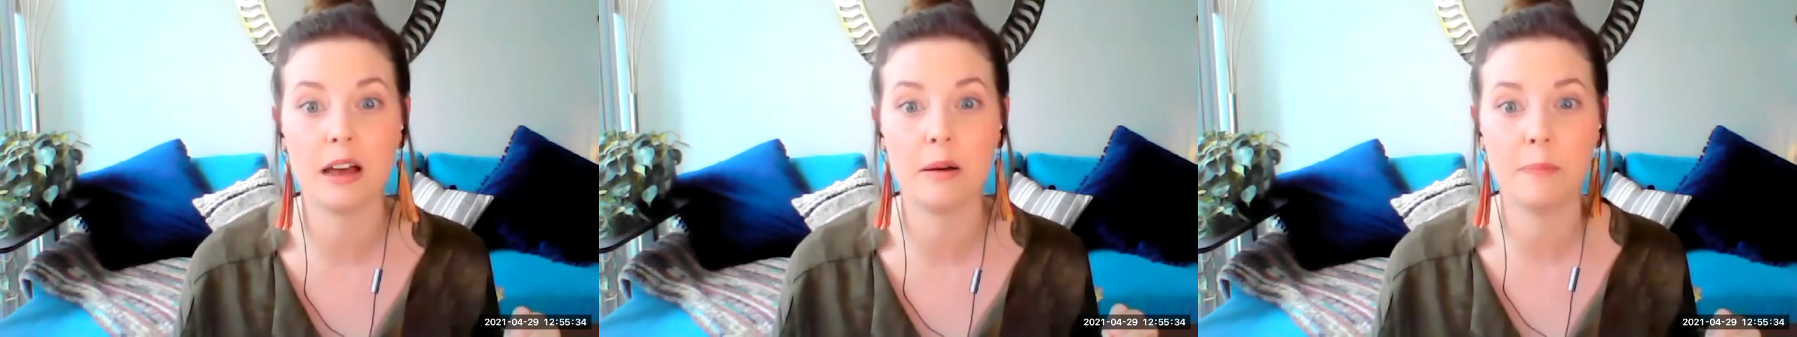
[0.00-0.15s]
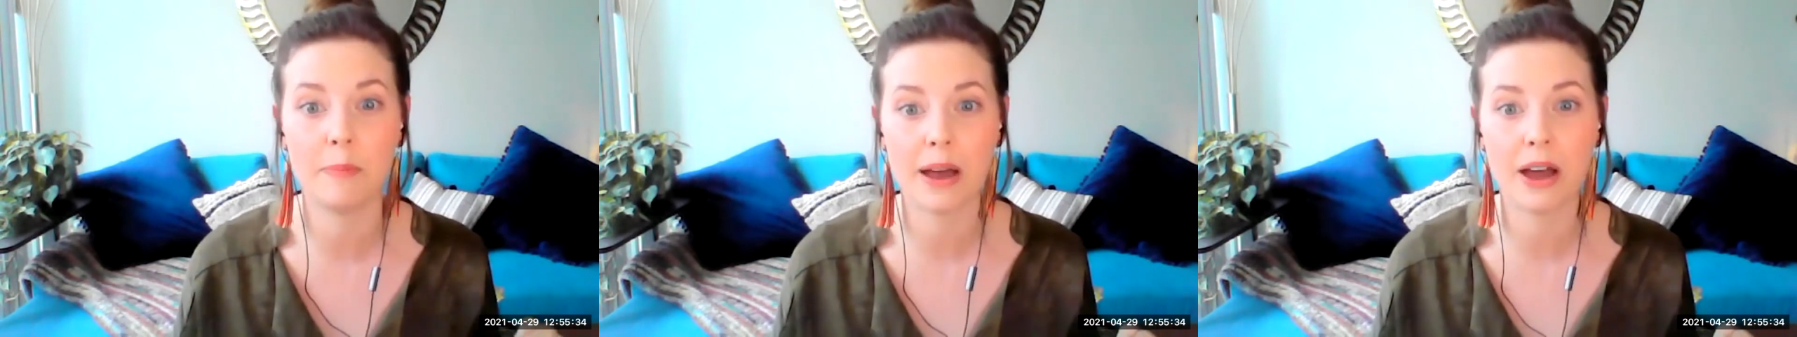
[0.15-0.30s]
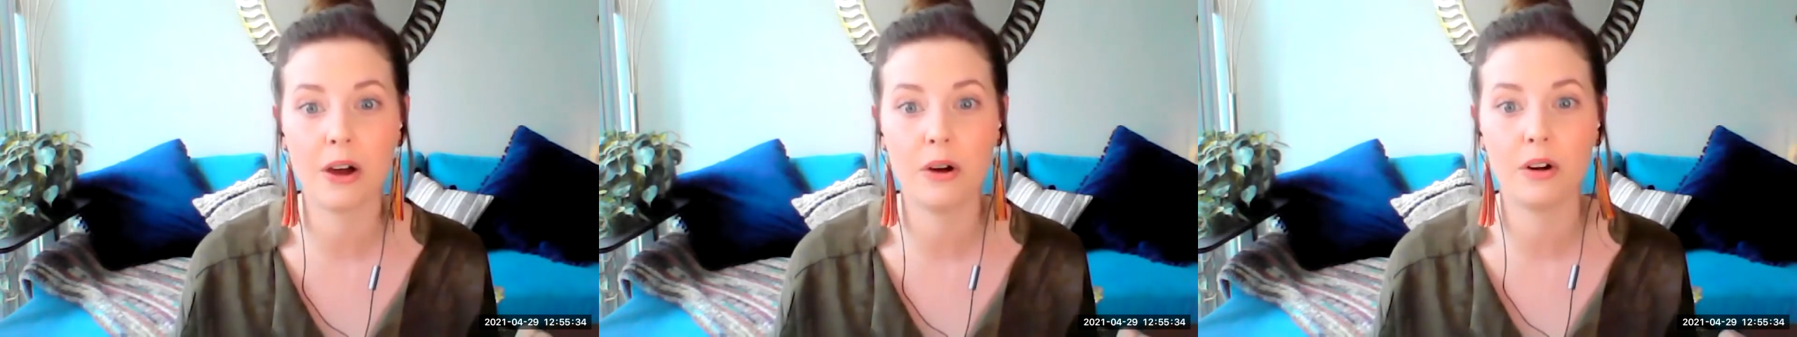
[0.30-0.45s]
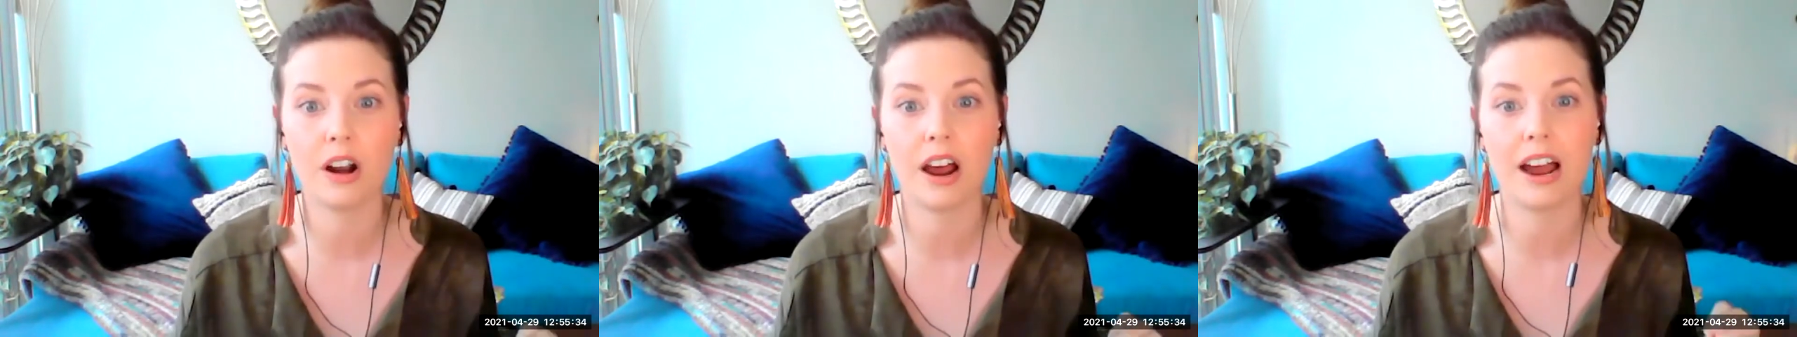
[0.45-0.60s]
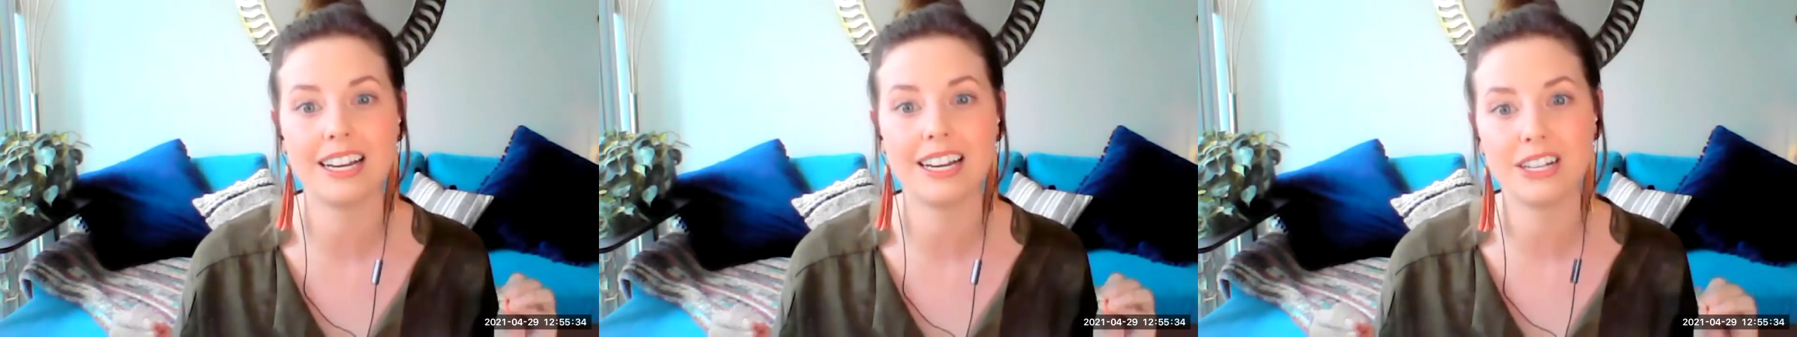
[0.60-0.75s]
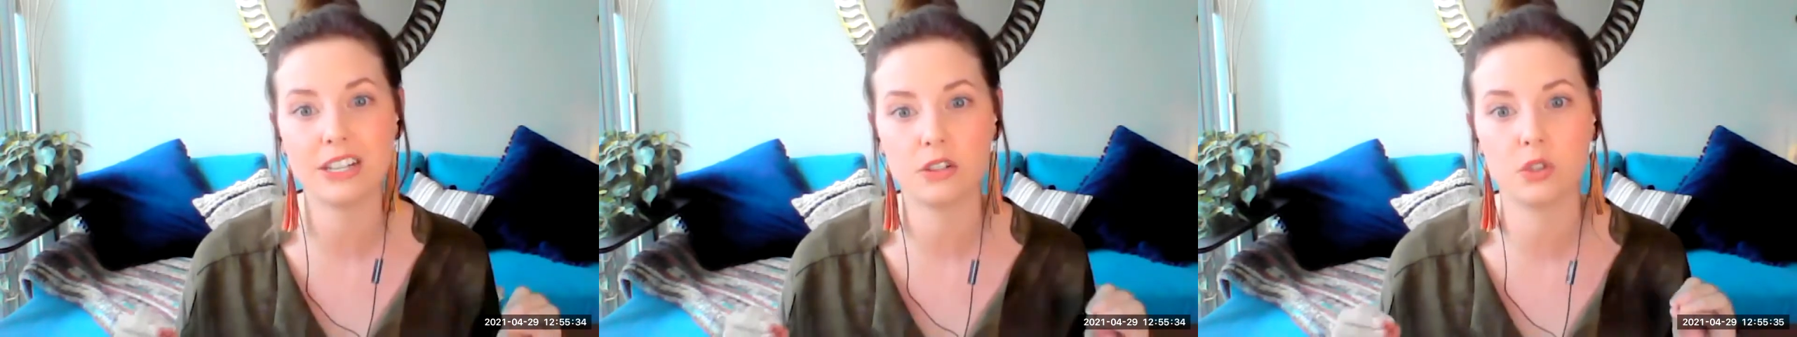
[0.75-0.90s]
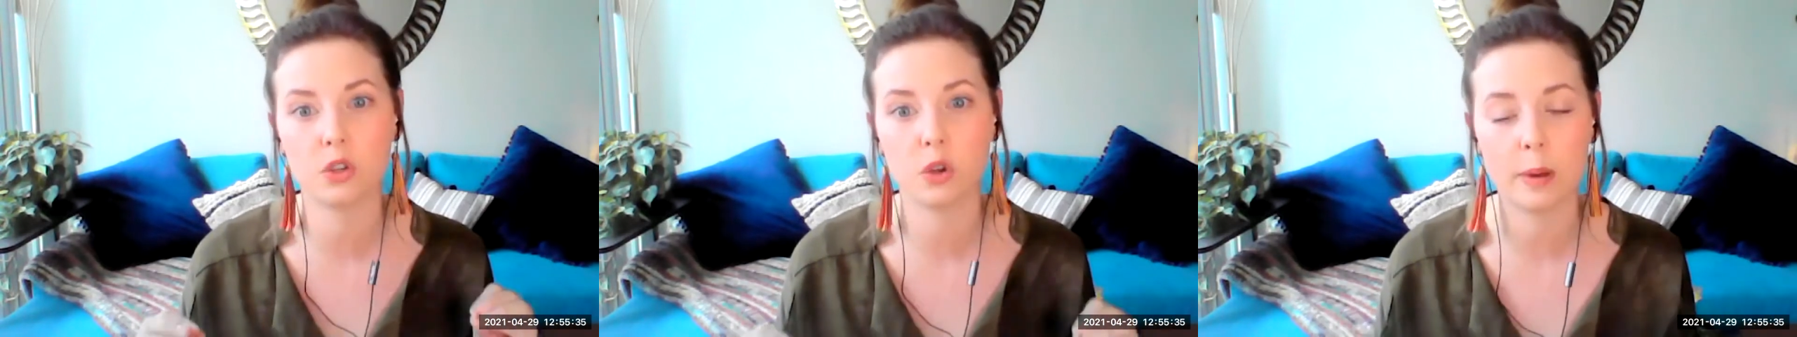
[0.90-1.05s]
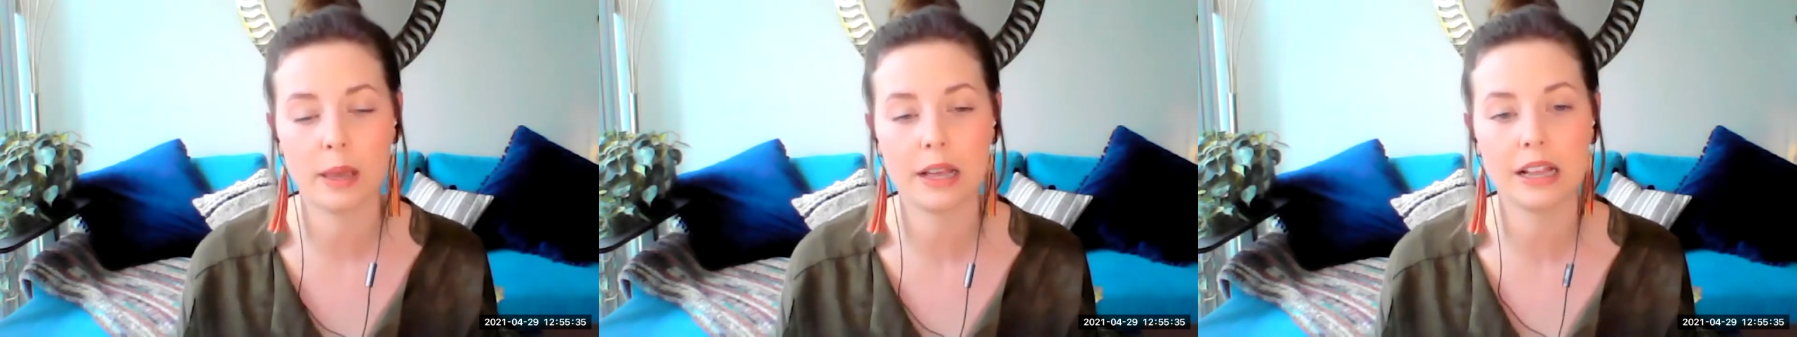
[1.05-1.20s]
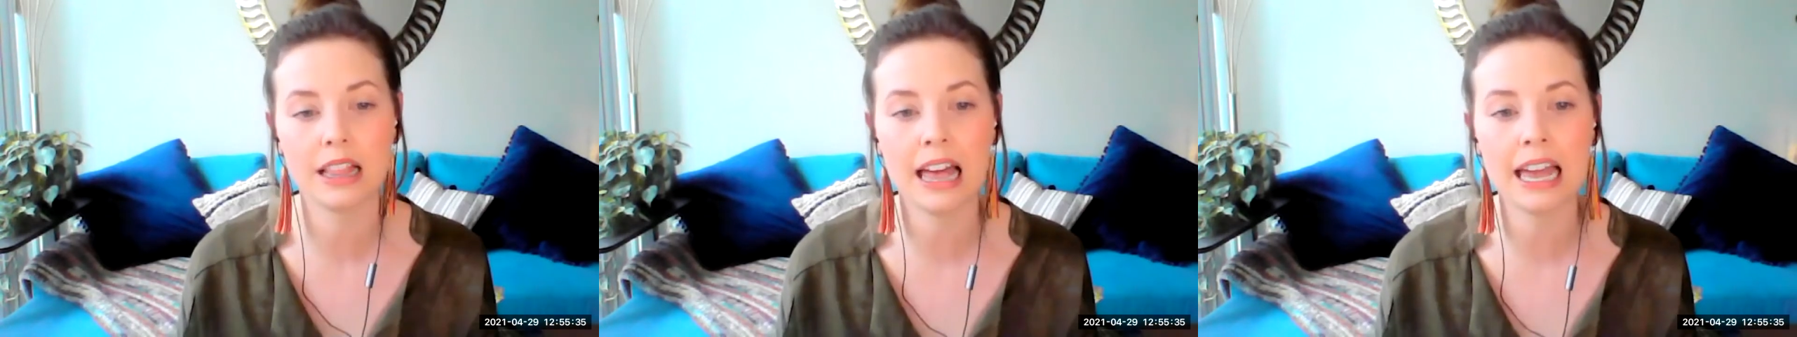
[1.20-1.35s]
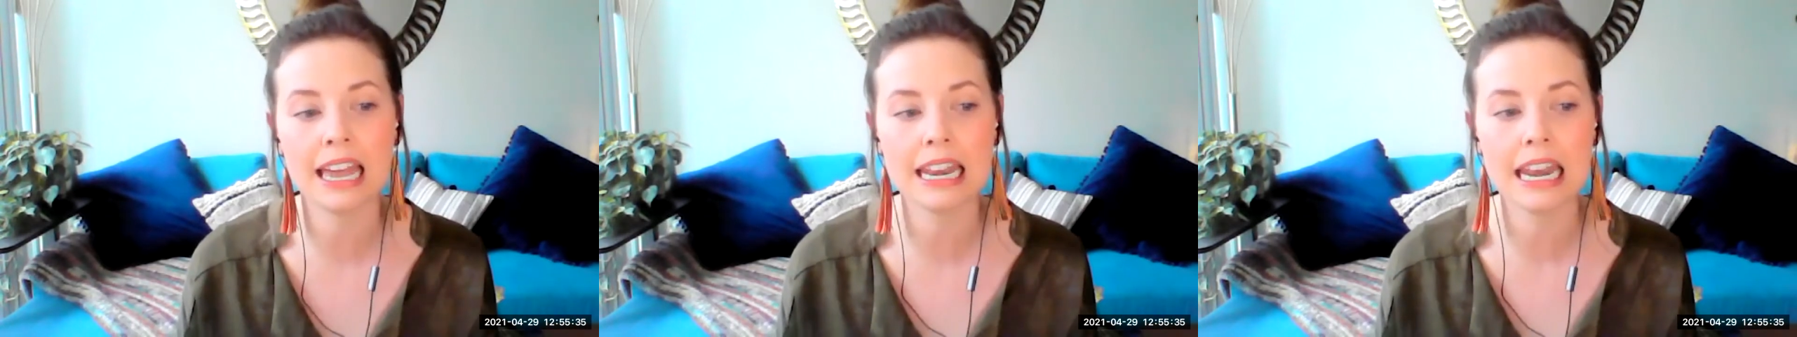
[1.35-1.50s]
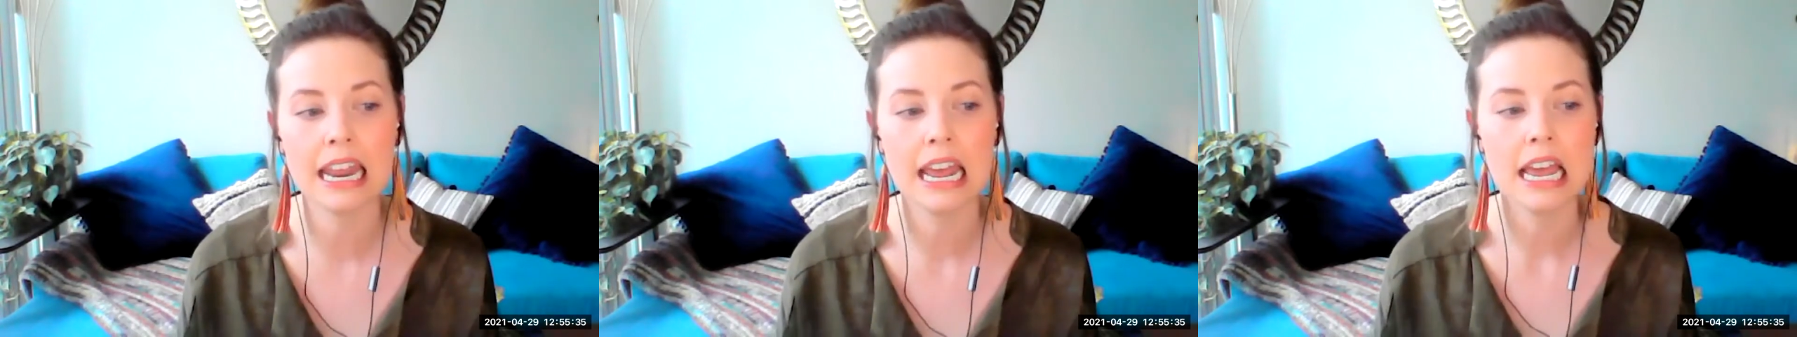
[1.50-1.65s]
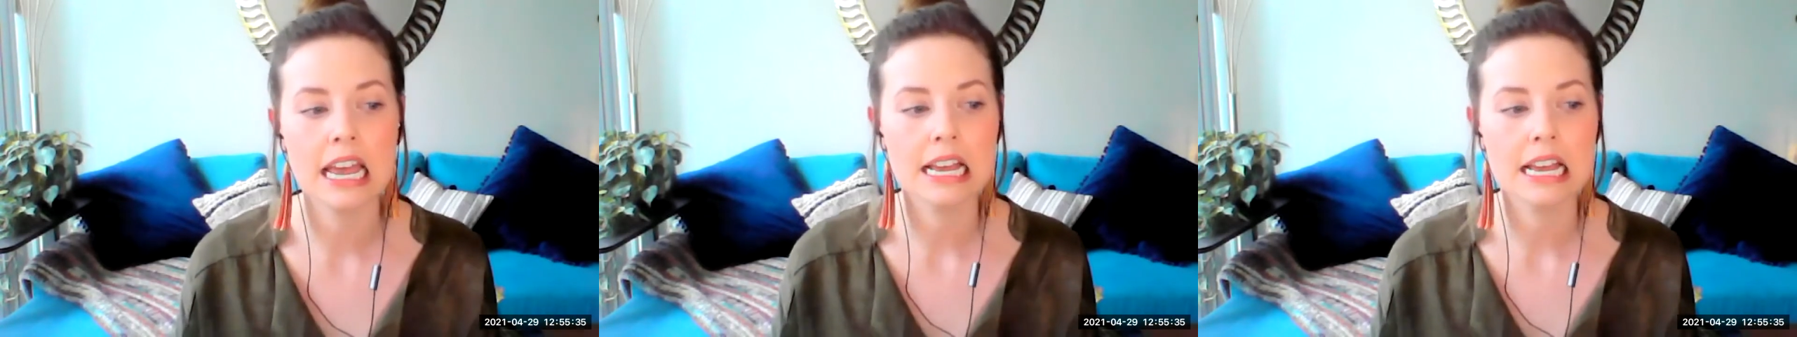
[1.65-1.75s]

about ideal soulmate client.